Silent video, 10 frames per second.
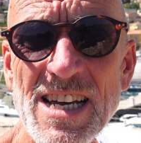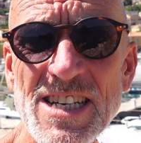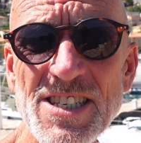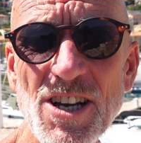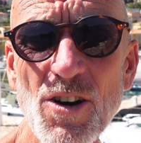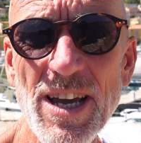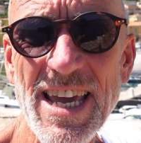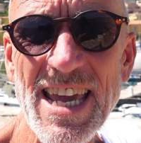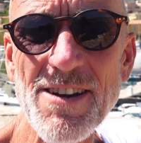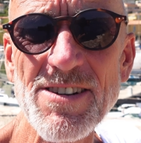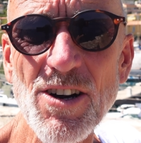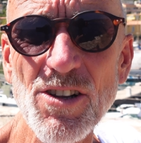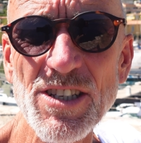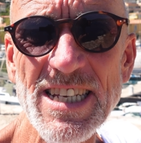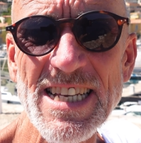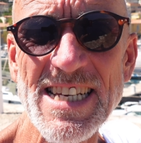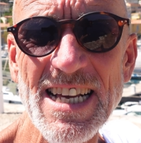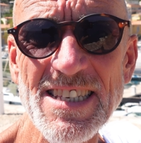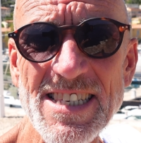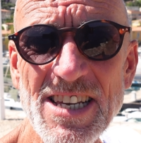So here are all the
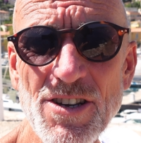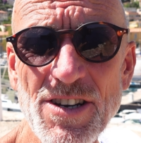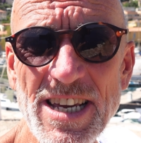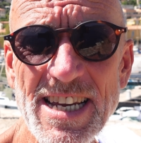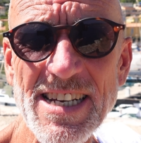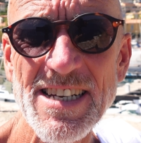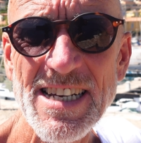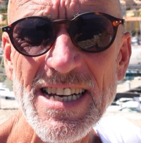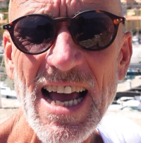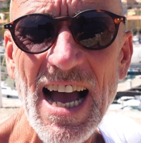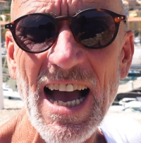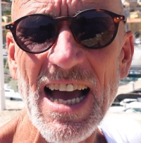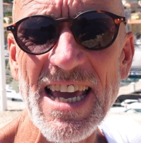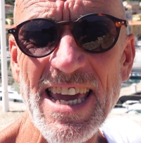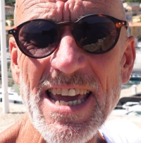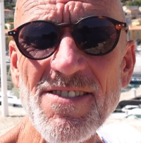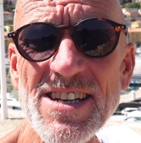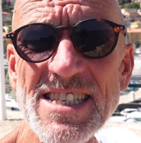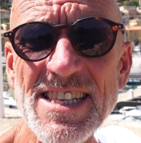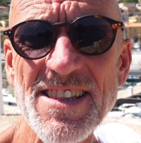details that you need. Here
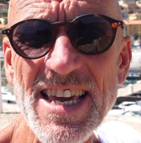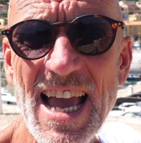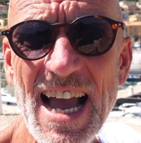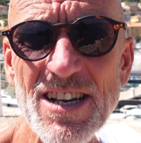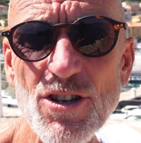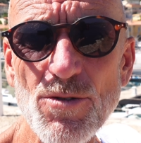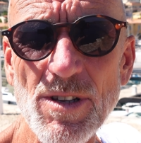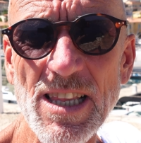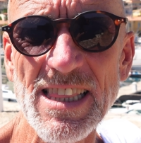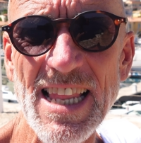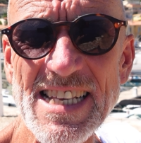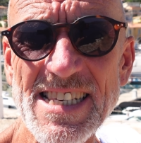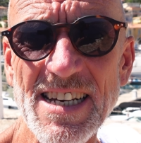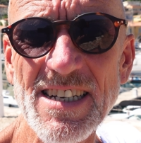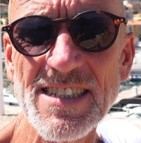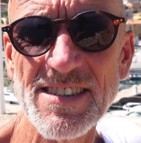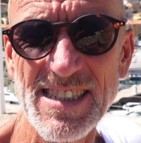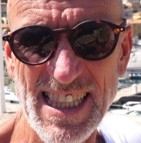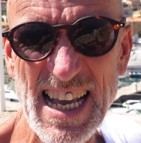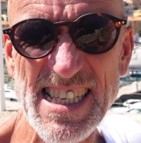is the actual letter,
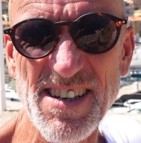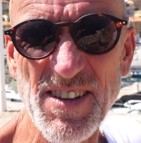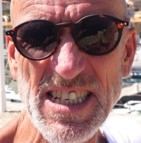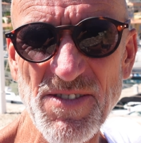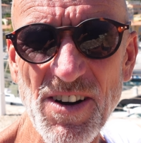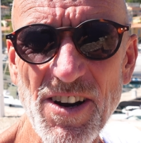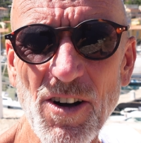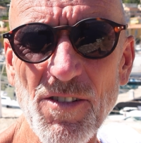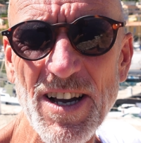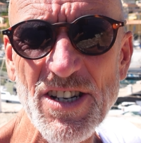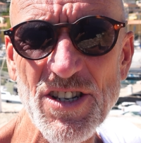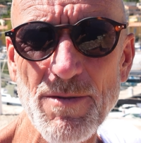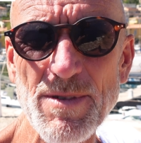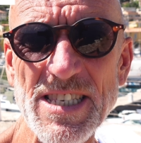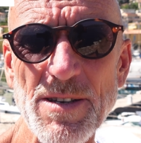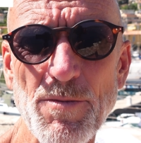that's very old-fashioned, that Mr.